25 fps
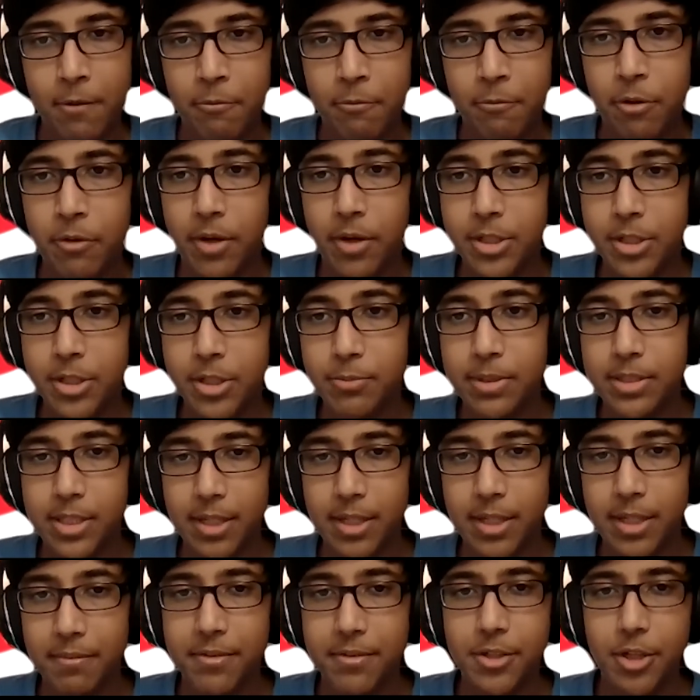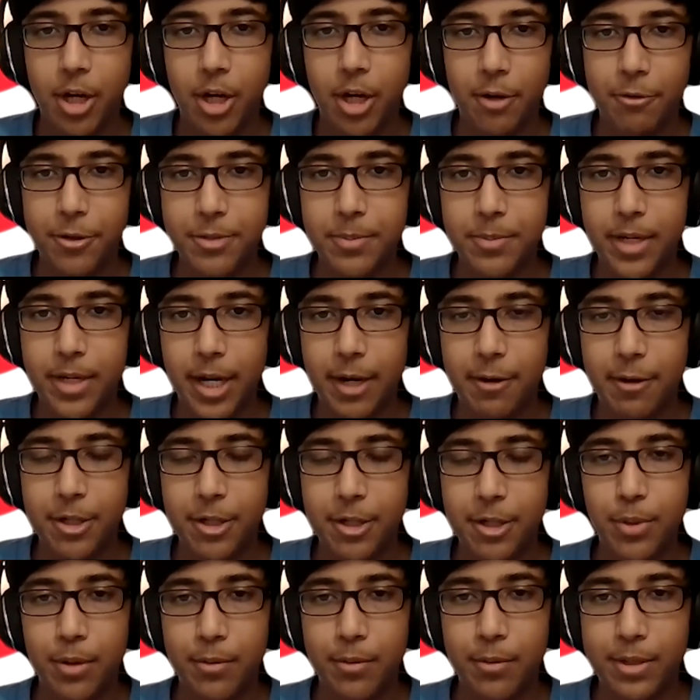We've also received Congressman Eric
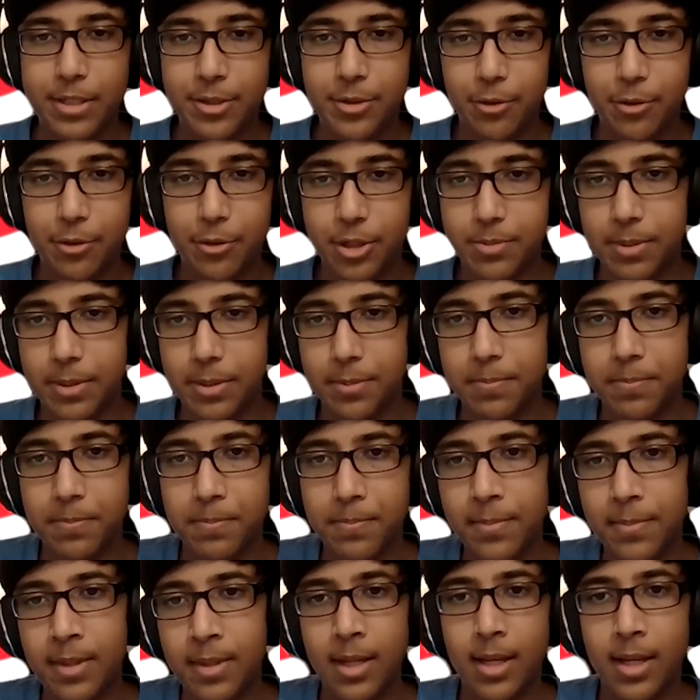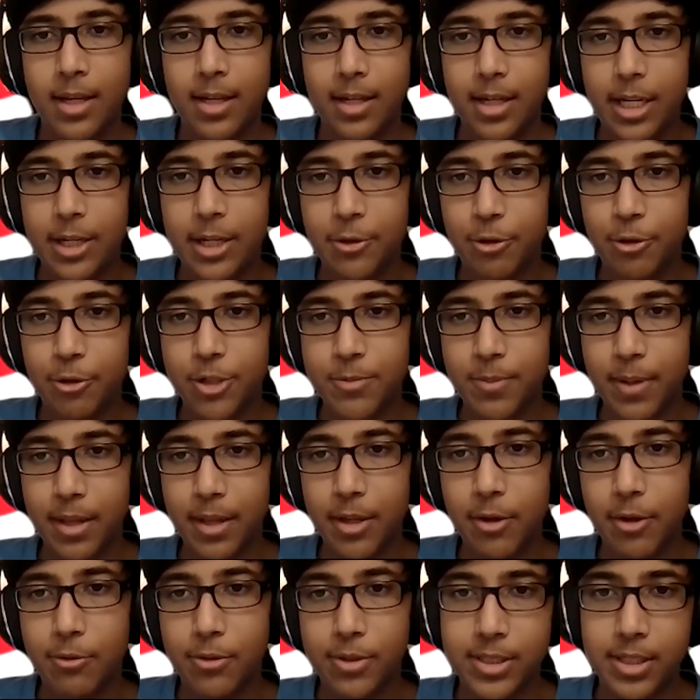Swalwell's endorsement. Endorsed by
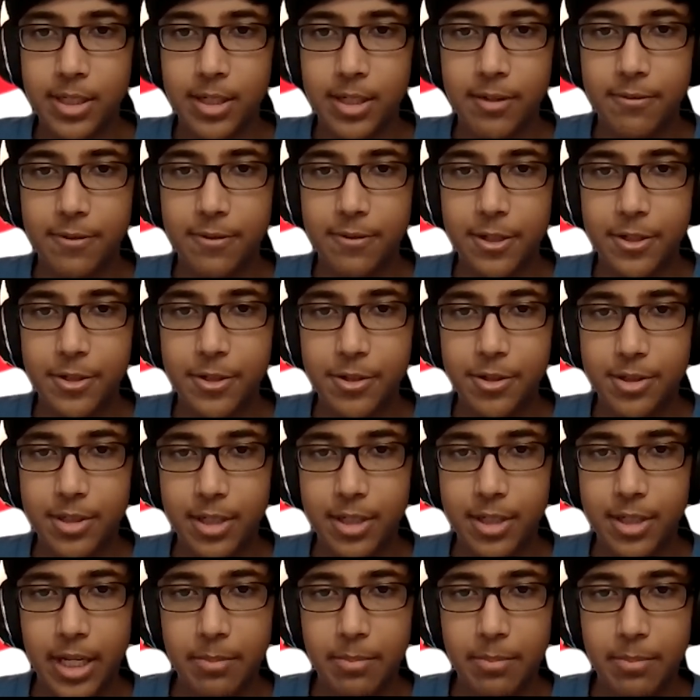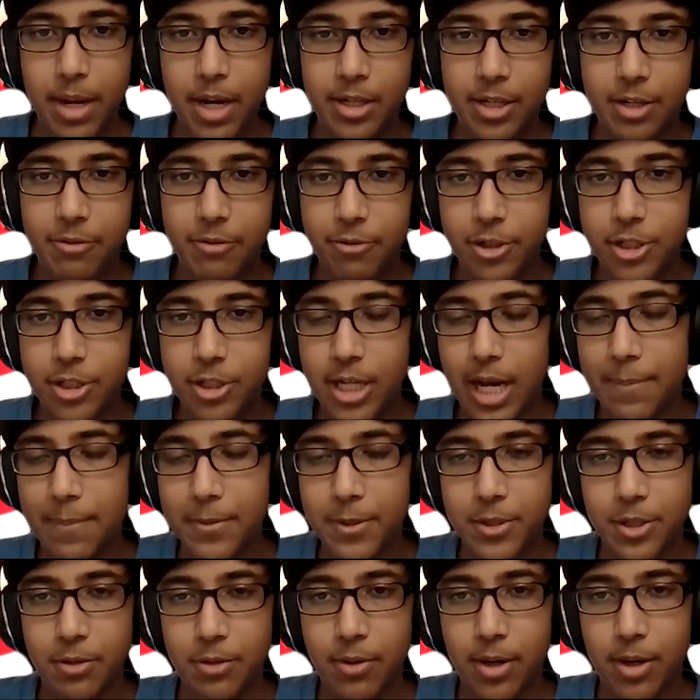local city officials in many different
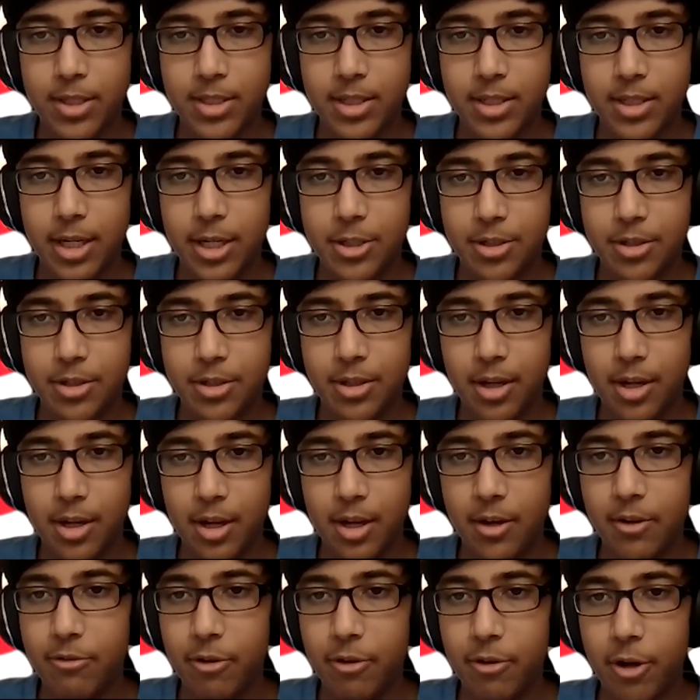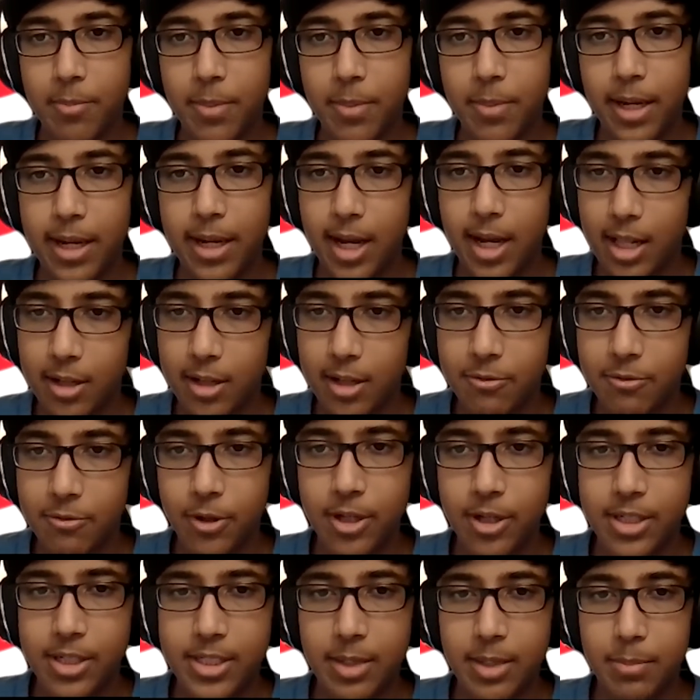chapters across the nation, followed by
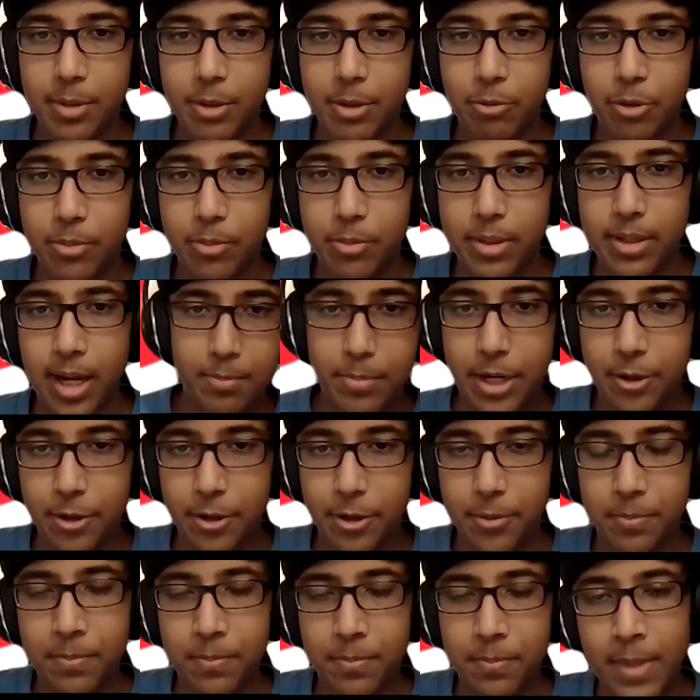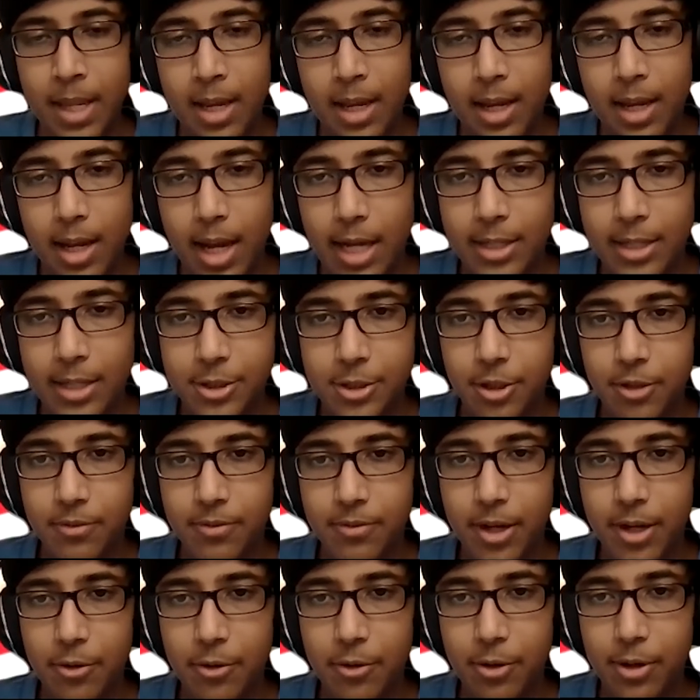California Assemblywoman Baker. As a
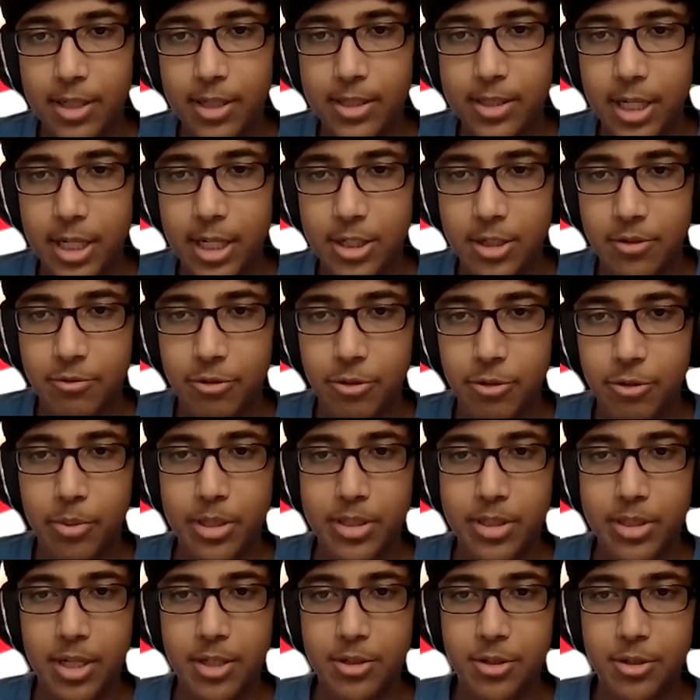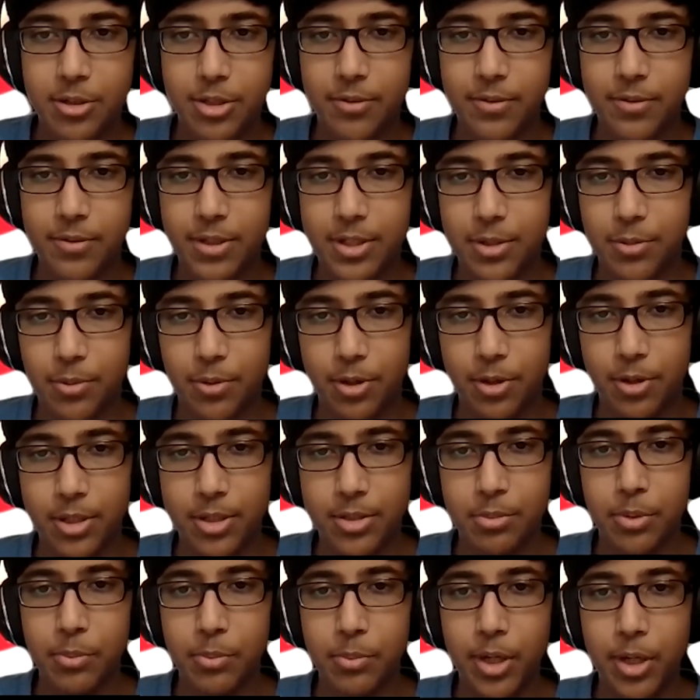certified organization for Presidential Service
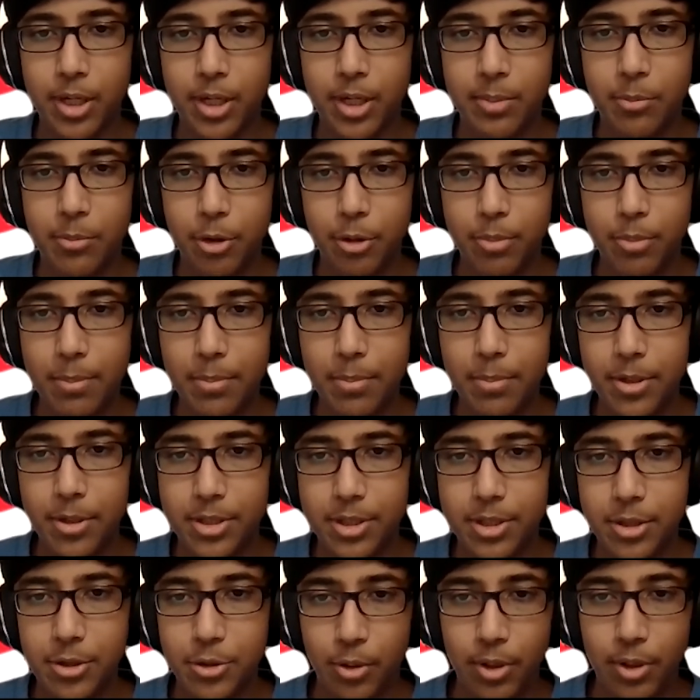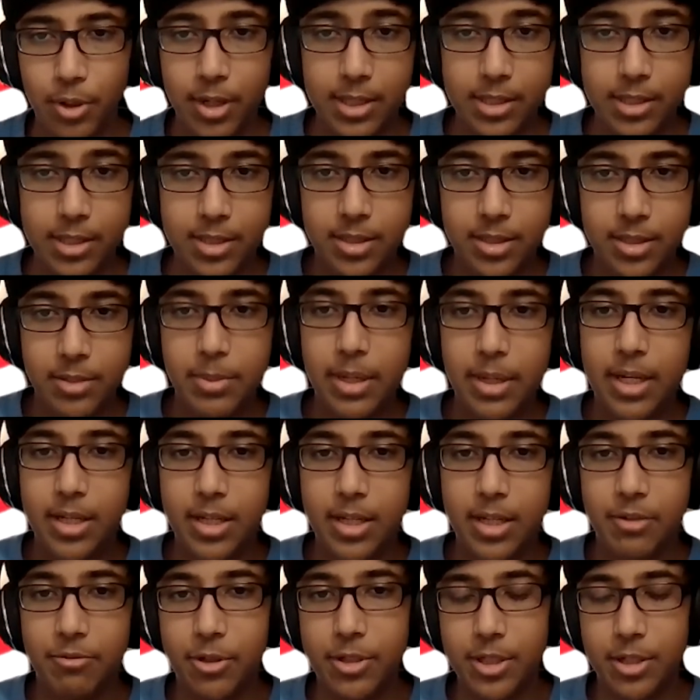Awards, we welcome more members to join us to make a
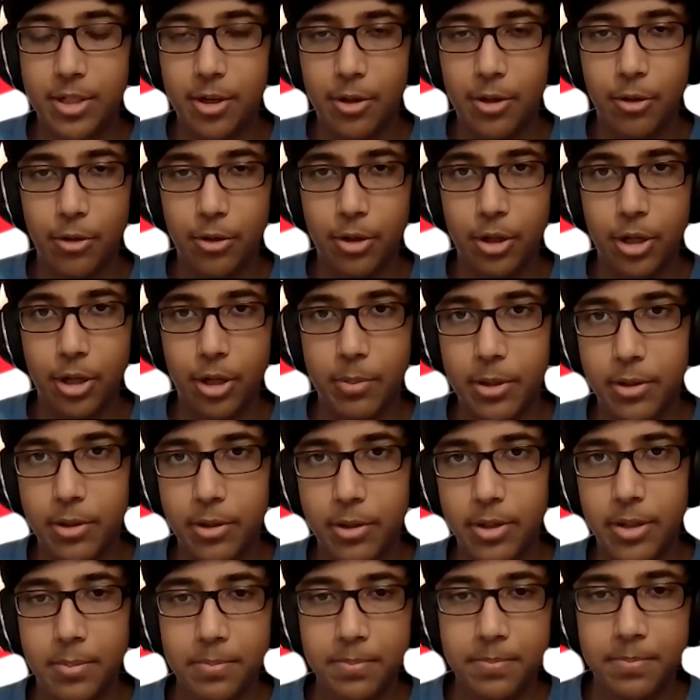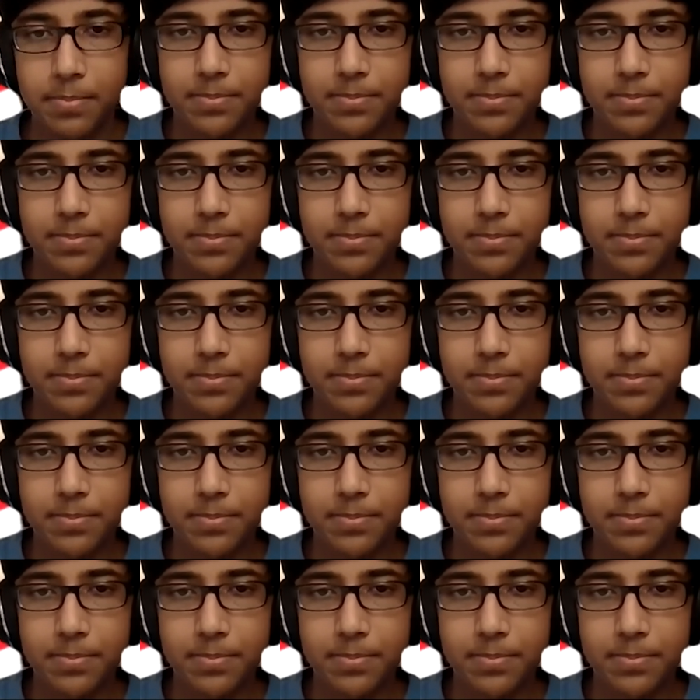difference in our local community.